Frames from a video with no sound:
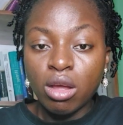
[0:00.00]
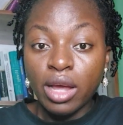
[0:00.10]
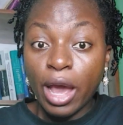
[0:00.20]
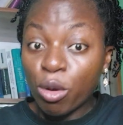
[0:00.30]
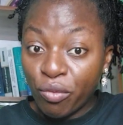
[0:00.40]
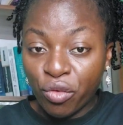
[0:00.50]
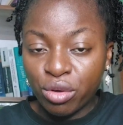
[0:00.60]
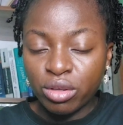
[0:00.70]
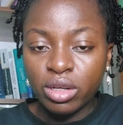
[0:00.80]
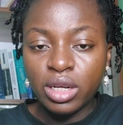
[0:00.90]

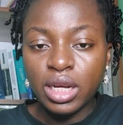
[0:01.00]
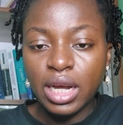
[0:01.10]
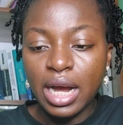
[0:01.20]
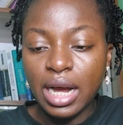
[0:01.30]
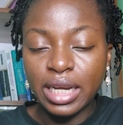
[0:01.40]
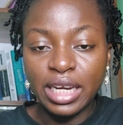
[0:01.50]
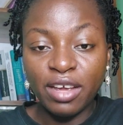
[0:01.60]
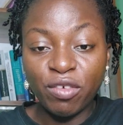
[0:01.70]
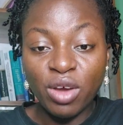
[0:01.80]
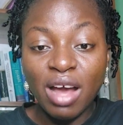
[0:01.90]
helpful, and
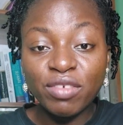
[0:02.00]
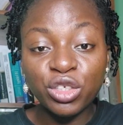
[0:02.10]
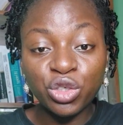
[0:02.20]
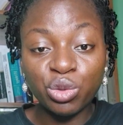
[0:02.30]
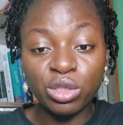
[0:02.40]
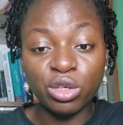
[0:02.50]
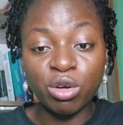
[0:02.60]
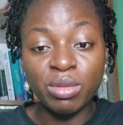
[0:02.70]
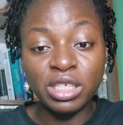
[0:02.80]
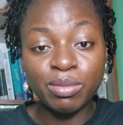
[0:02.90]
if you have issues with your
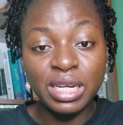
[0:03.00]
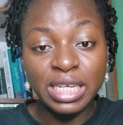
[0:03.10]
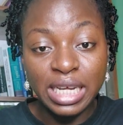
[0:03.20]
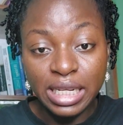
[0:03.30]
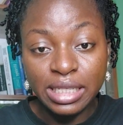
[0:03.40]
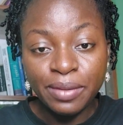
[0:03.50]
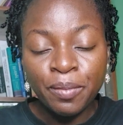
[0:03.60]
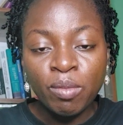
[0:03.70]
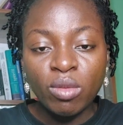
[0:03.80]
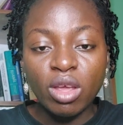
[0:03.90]
commencement date,
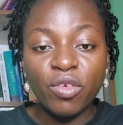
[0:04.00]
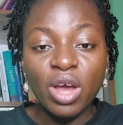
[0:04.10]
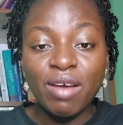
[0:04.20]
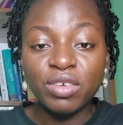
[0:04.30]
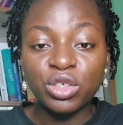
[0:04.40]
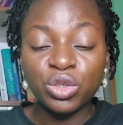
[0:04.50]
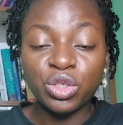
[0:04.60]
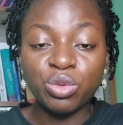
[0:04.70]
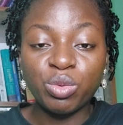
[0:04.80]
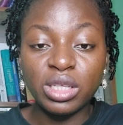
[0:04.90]
if you have
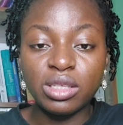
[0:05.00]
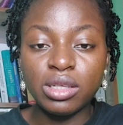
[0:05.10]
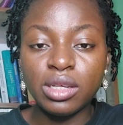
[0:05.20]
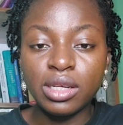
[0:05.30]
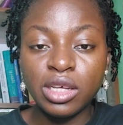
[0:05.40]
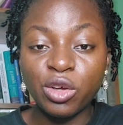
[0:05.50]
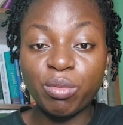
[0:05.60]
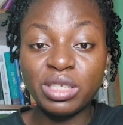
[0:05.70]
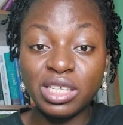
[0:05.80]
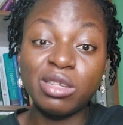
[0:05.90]
issues with your
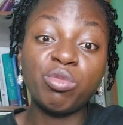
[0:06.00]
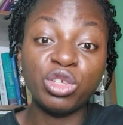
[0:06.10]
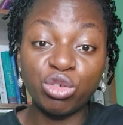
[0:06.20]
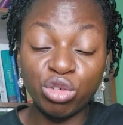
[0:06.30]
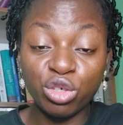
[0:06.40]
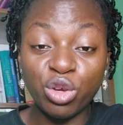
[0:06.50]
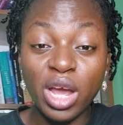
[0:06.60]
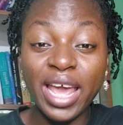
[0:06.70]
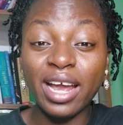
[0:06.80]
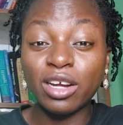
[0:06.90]
business name registration, you
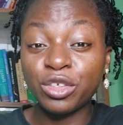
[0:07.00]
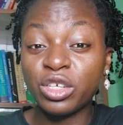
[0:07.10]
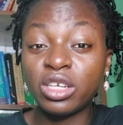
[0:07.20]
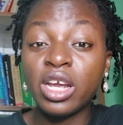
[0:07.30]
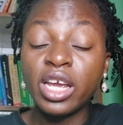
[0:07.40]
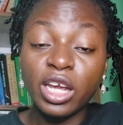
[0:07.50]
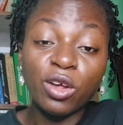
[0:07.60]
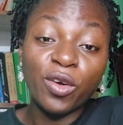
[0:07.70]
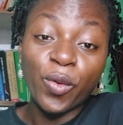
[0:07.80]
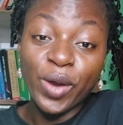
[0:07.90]
are encountering a
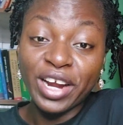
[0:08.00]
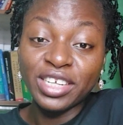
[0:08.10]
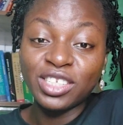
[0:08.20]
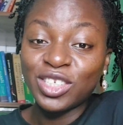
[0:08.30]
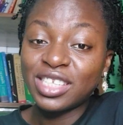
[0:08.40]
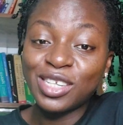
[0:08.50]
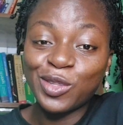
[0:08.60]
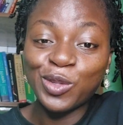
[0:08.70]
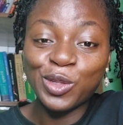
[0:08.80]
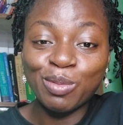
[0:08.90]
lot of queries, just stay
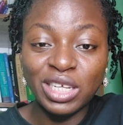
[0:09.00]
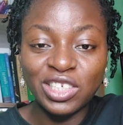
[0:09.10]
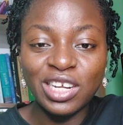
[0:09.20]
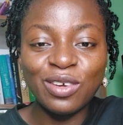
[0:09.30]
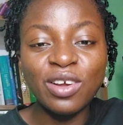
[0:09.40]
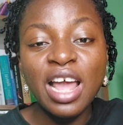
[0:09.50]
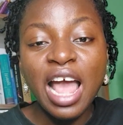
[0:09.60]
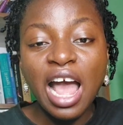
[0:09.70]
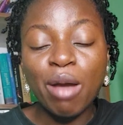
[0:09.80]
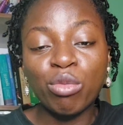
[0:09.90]
tuned to my channel.
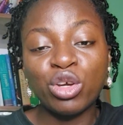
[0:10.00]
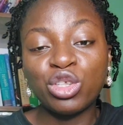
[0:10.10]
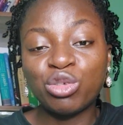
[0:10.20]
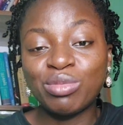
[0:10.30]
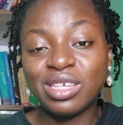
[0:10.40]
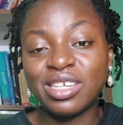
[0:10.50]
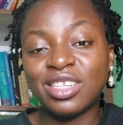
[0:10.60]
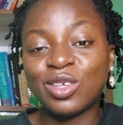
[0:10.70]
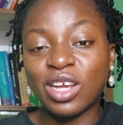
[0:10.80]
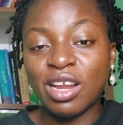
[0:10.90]
I'm going to
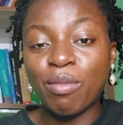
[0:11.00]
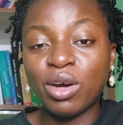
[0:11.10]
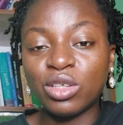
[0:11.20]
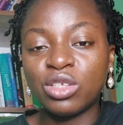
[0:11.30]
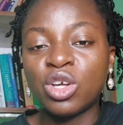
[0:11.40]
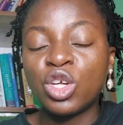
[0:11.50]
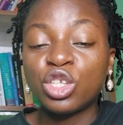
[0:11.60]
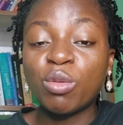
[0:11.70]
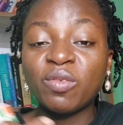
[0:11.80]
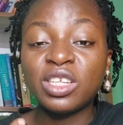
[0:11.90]
be talking about
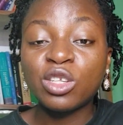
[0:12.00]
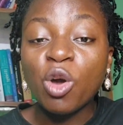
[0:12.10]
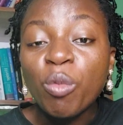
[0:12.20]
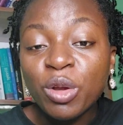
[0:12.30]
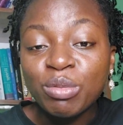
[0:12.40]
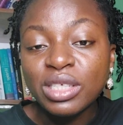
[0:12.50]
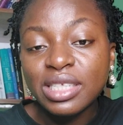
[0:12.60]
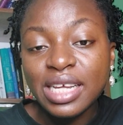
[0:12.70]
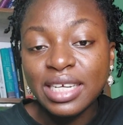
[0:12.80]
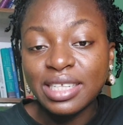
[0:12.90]
some of these common
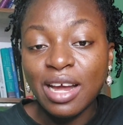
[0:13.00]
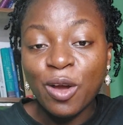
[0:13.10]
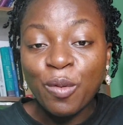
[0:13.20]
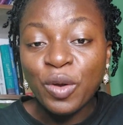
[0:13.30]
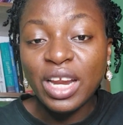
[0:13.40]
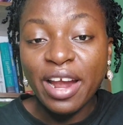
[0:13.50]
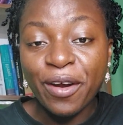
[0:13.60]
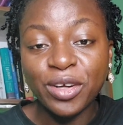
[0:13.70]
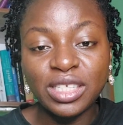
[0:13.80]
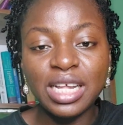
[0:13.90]
mistakes and common
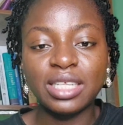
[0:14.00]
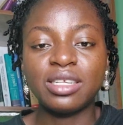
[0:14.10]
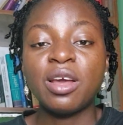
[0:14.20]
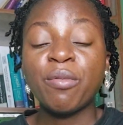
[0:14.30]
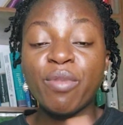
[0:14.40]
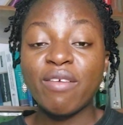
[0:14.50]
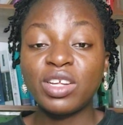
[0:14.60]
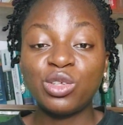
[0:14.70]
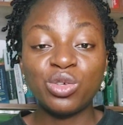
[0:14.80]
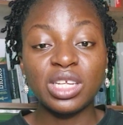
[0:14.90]
errors that
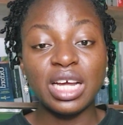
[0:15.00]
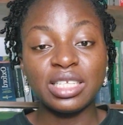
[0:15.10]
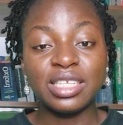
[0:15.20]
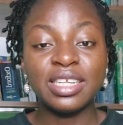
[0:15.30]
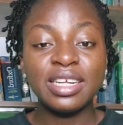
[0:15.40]
private users